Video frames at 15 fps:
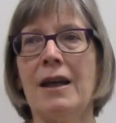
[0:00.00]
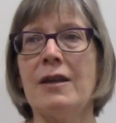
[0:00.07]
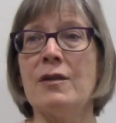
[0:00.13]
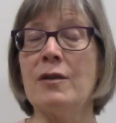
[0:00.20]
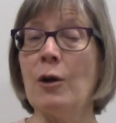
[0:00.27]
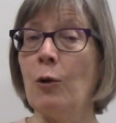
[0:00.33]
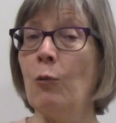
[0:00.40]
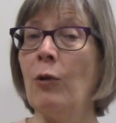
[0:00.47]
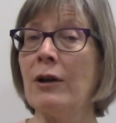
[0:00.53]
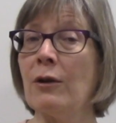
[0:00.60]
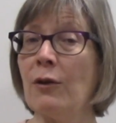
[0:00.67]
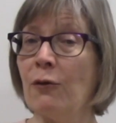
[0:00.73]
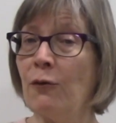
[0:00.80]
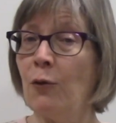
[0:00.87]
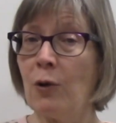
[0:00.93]
So what are
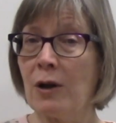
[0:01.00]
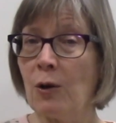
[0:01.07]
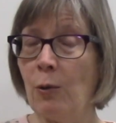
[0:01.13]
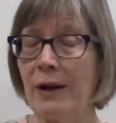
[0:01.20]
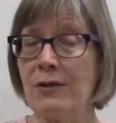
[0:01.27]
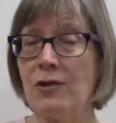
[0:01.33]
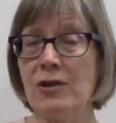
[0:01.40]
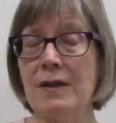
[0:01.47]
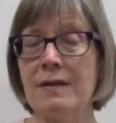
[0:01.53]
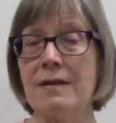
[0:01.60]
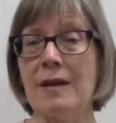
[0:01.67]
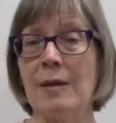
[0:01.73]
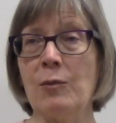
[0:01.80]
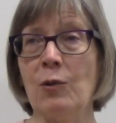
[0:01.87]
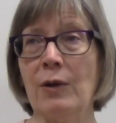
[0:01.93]
the 4 questions
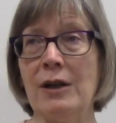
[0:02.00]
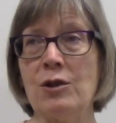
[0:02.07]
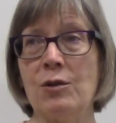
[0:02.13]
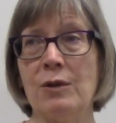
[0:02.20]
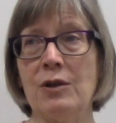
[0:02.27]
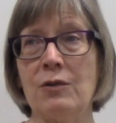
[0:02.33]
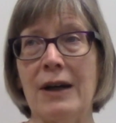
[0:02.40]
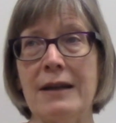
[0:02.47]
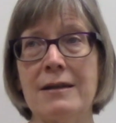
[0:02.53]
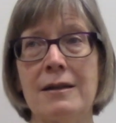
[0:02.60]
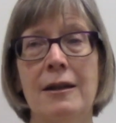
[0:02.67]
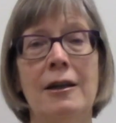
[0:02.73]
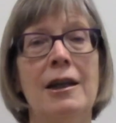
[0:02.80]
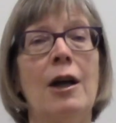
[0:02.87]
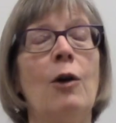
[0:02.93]
I'm going to address?
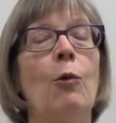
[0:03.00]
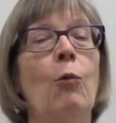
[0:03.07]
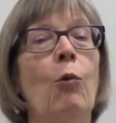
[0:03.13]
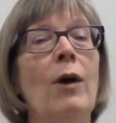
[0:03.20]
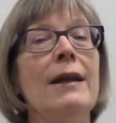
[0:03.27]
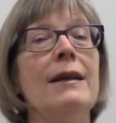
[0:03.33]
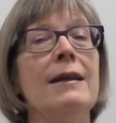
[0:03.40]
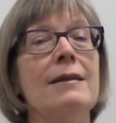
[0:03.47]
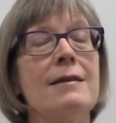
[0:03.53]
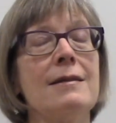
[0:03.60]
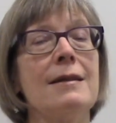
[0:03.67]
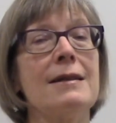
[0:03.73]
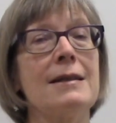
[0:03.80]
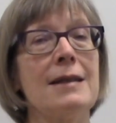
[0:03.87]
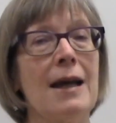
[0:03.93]
What is
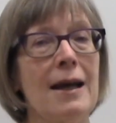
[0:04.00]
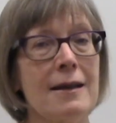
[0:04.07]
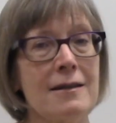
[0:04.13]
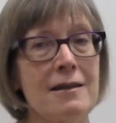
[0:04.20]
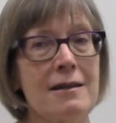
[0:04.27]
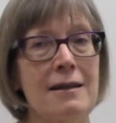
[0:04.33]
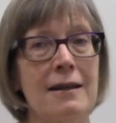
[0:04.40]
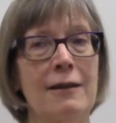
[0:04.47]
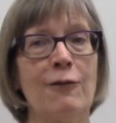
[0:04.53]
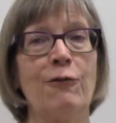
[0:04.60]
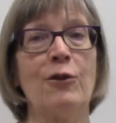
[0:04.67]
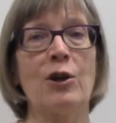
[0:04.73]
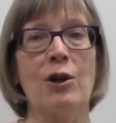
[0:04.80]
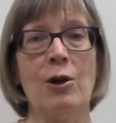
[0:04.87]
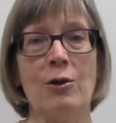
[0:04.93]
the testing
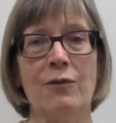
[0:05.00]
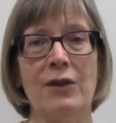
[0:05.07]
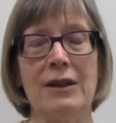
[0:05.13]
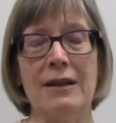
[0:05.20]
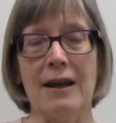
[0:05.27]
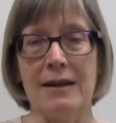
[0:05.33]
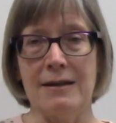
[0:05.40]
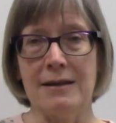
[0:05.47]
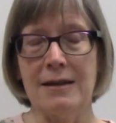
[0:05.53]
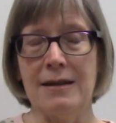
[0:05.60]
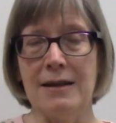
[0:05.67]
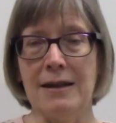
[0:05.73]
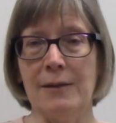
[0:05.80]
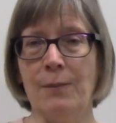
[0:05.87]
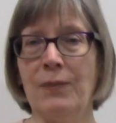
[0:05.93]
for
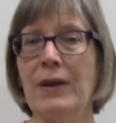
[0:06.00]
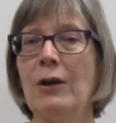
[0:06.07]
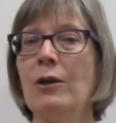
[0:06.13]
COVID-19?